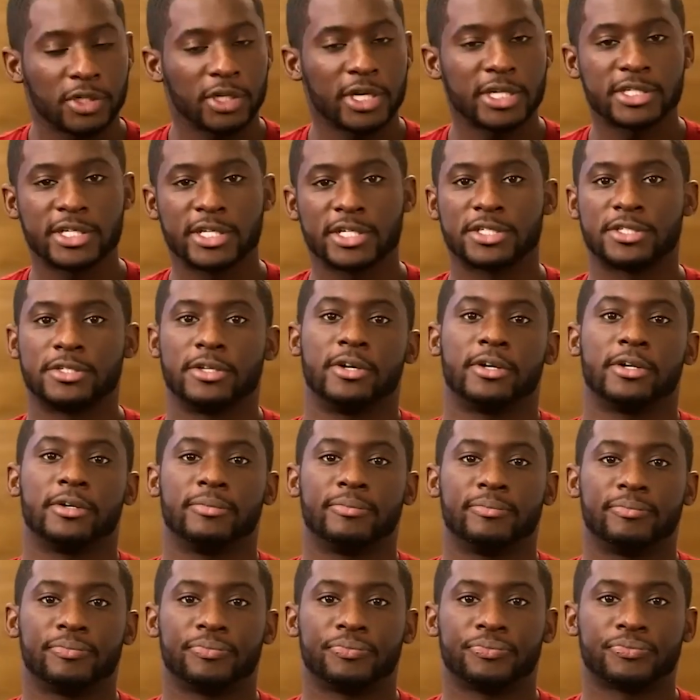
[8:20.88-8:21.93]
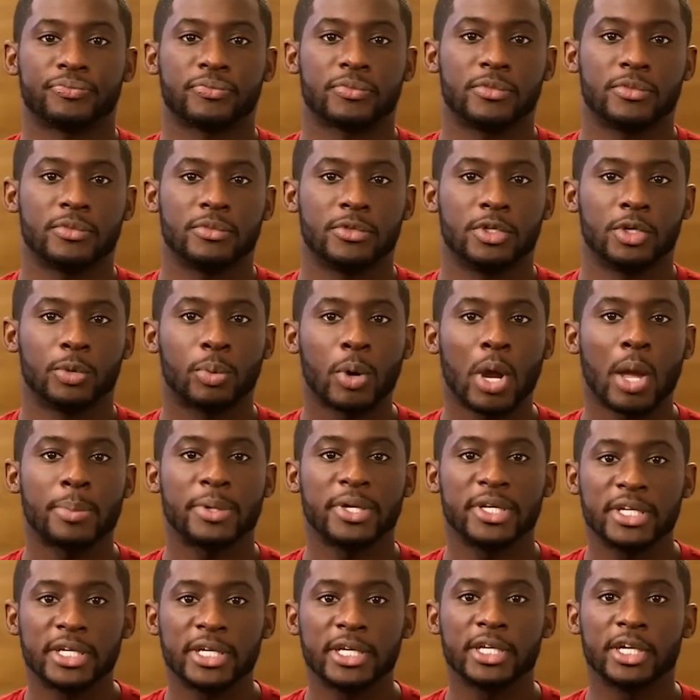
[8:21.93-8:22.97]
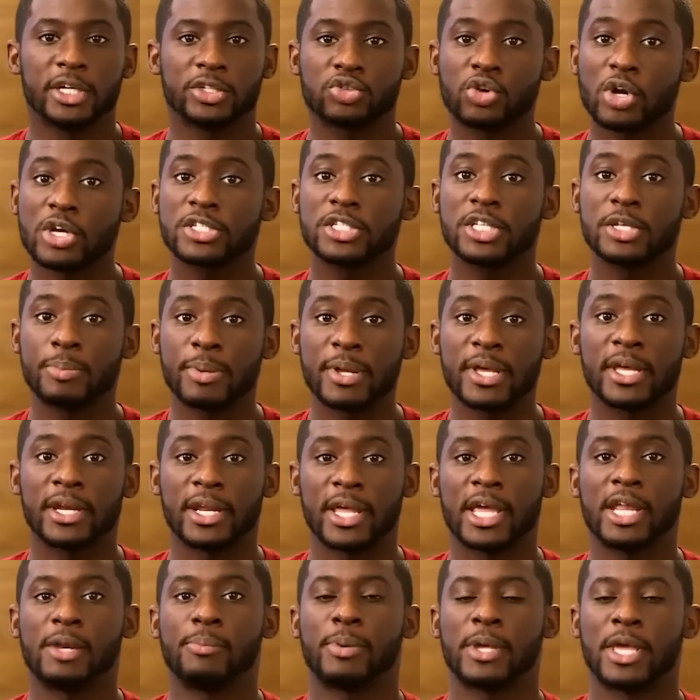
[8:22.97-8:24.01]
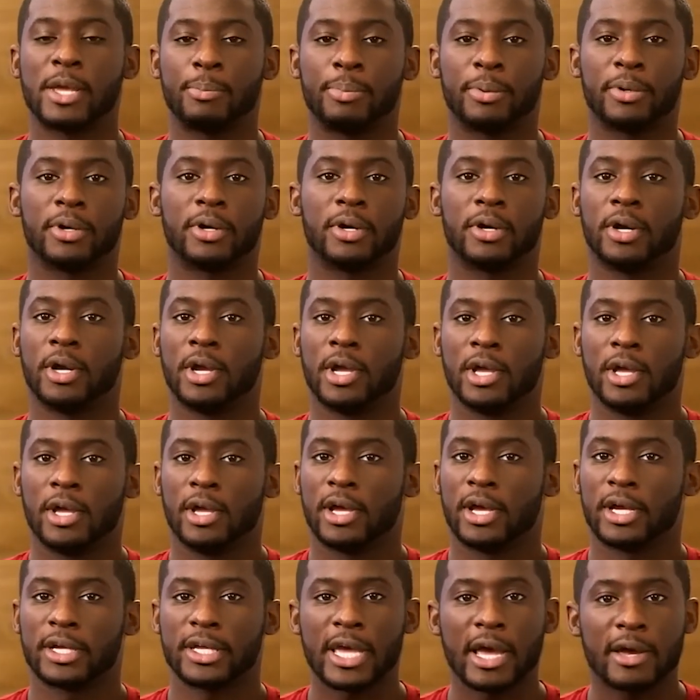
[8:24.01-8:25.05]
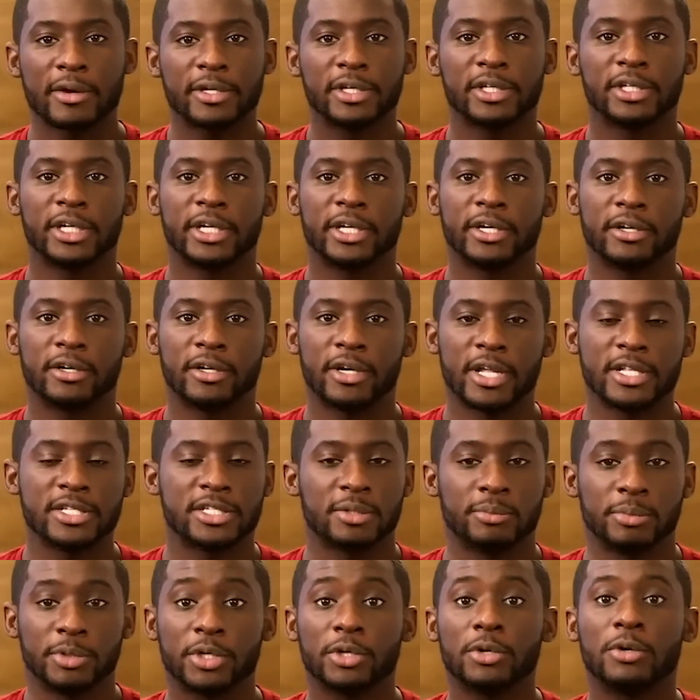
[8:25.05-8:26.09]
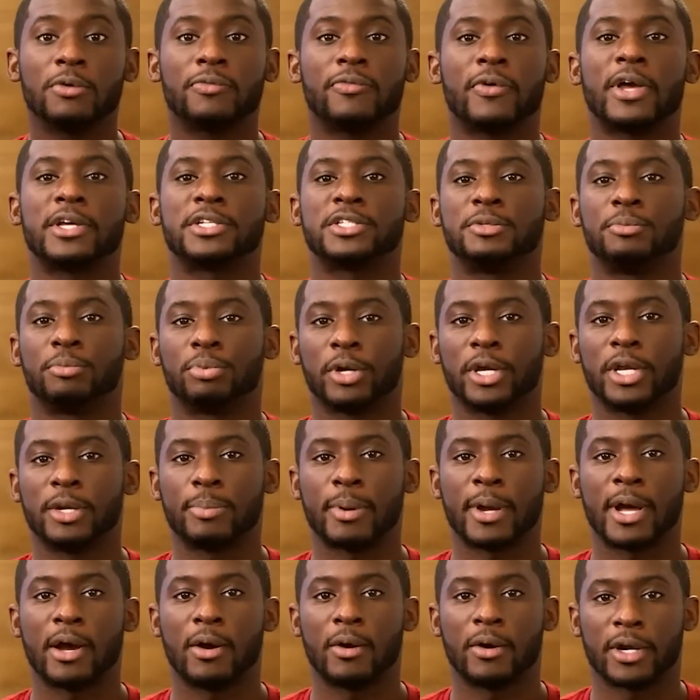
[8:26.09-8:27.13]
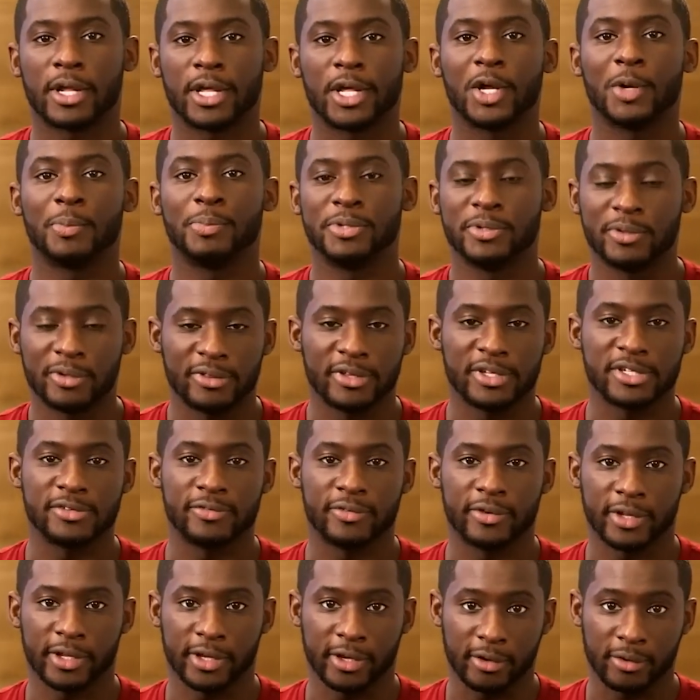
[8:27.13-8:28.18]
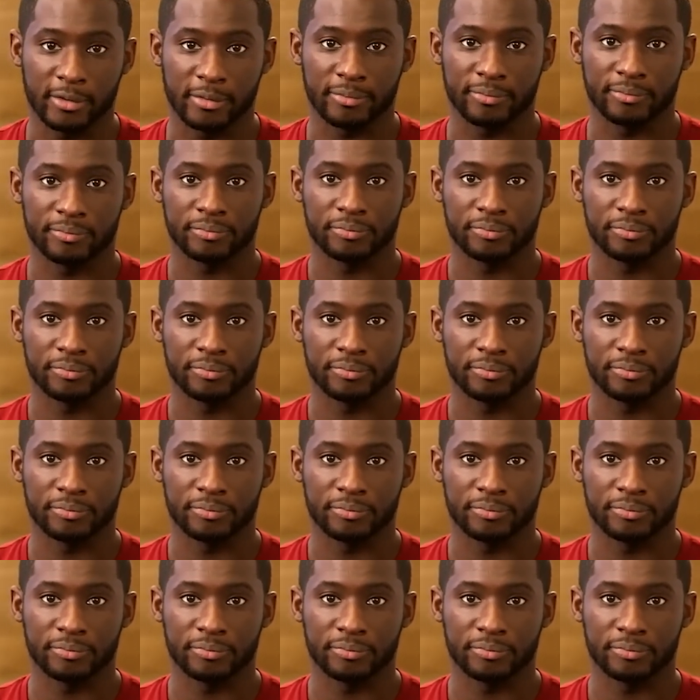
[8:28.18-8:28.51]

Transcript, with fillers: So let's get started. You'll probably need a trusty pen and paper, a calculator, and some good old-fashioned brain power to help you in this video.